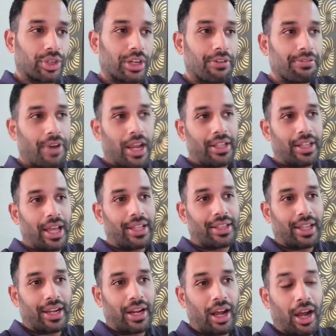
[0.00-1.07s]
you're going to find that
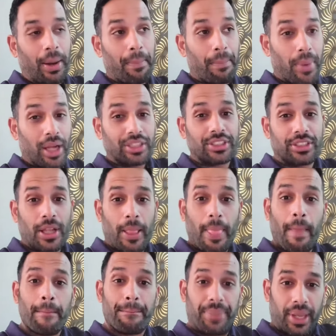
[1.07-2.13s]
there are much
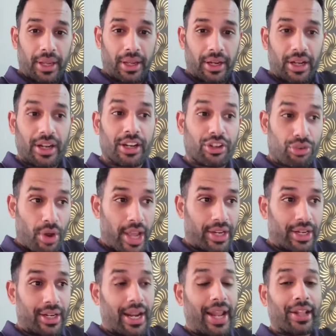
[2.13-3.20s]
bigger,
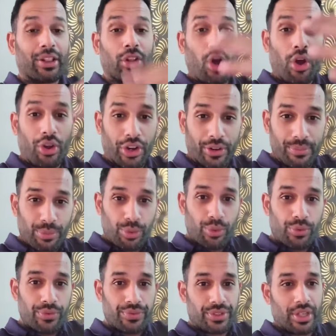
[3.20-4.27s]
greater, and longer
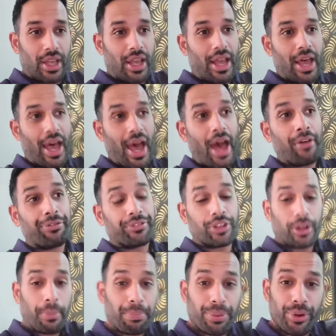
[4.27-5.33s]
moves after
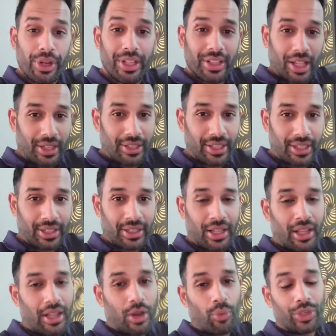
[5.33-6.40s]
a pre-London,
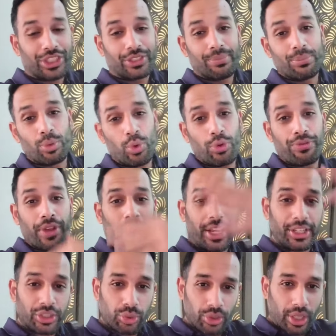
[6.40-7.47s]
which move
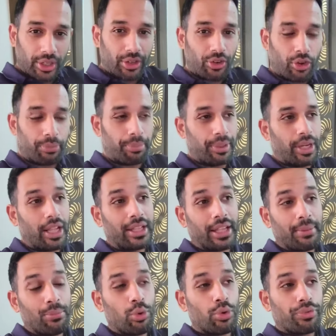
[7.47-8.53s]
into London Open and they
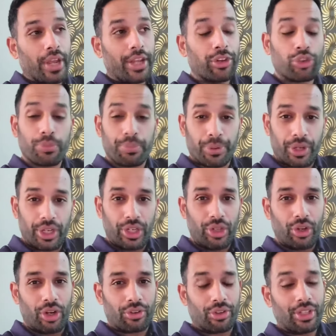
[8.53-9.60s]
move into pre-New
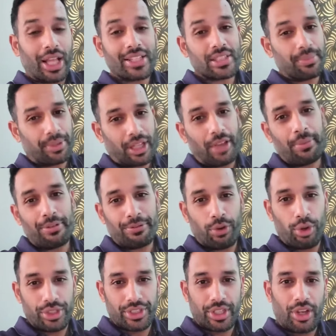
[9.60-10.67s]
York. So that's something I've been
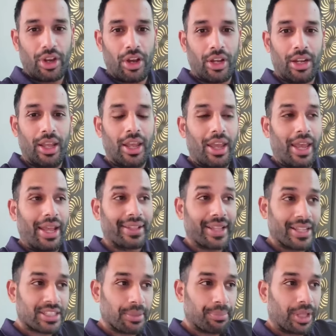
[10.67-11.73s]
focusing on, and
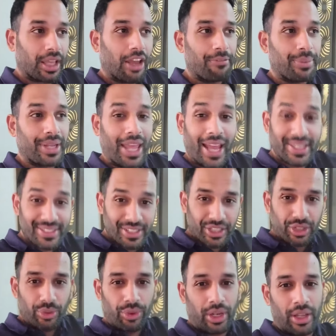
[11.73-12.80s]
that's something I've been
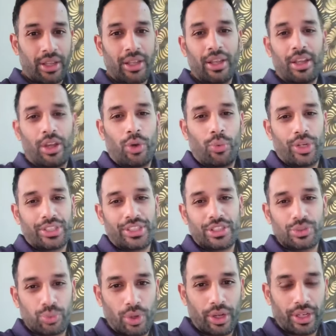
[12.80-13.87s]
executing, which
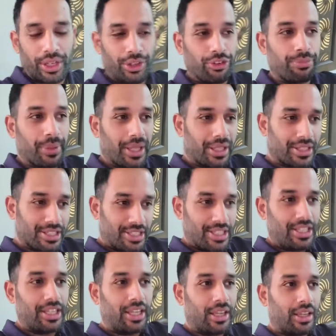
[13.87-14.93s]
is what you've been
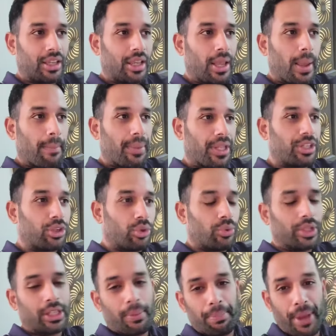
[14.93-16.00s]
seeing me do
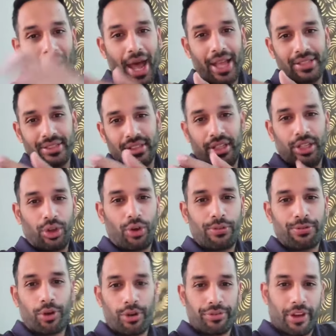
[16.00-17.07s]
in the past, 4
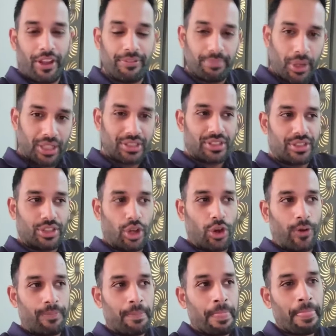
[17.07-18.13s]
or 5 months.
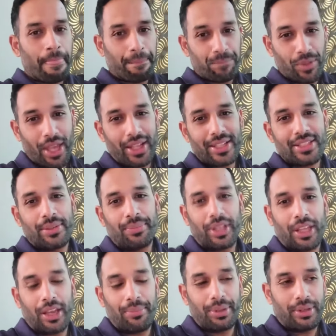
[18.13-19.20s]
So yeah, that's
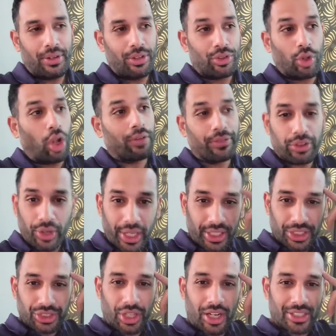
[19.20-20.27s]
something I've been doing. So always look at the
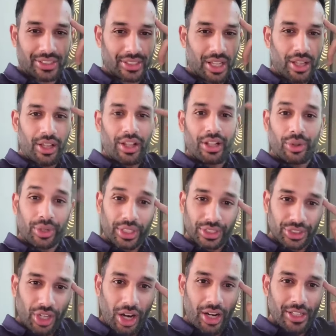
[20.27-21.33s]
charts. Look at the
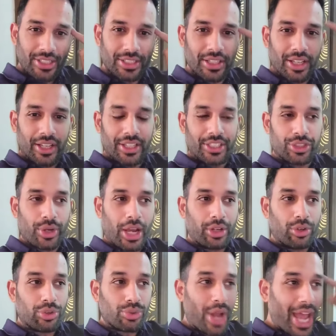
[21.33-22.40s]
charts, try
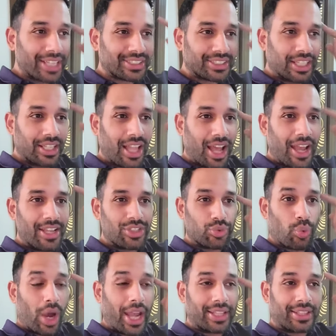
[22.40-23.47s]
to rationalize
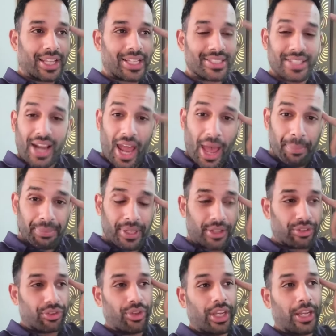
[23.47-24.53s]
why things are happening
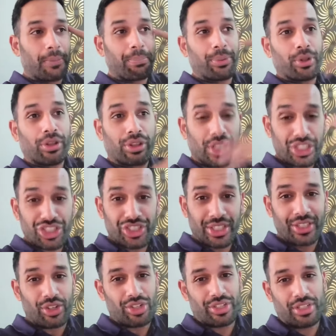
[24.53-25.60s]
so you can
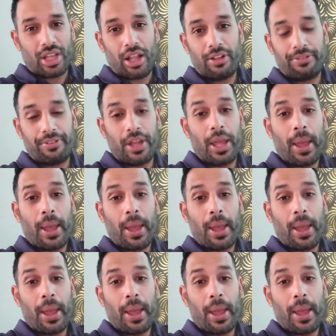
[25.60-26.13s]
position yourself